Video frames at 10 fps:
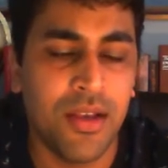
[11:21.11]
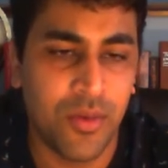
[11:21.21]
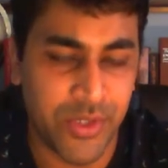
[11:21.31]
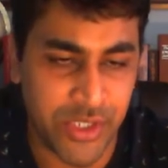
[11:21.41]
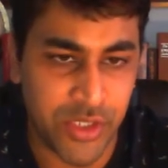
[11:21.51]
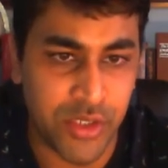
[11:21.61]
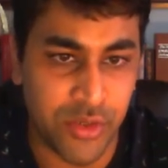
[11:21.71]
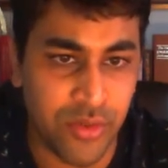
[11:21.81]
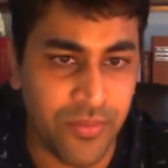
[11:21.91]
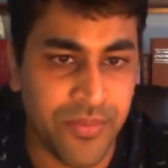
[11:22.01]
which is
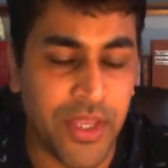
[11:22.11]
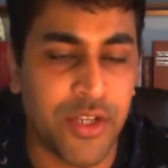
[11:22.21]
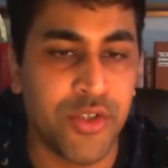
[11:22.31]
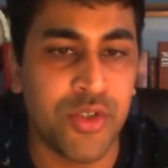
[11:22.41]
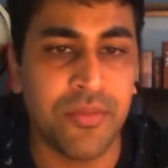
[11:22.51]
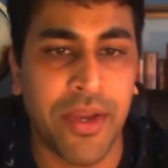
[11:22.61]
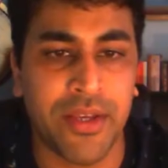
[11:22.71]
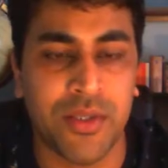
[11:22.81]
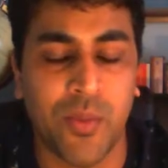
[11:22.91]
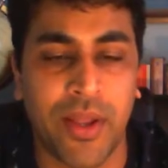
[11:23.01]
2, and 2
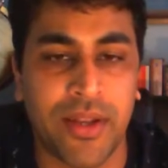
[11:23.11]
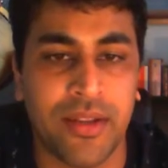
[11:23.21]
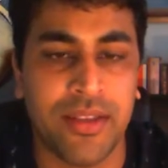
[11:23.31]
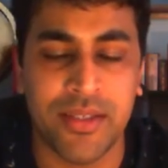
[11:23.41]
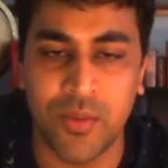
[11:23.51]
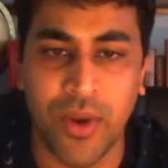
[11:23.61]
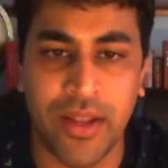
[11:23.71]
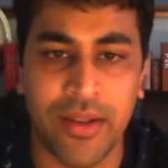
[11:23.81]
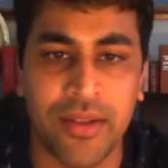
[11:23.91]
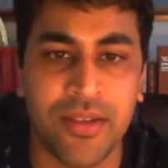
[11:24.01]
minus 1 is 1.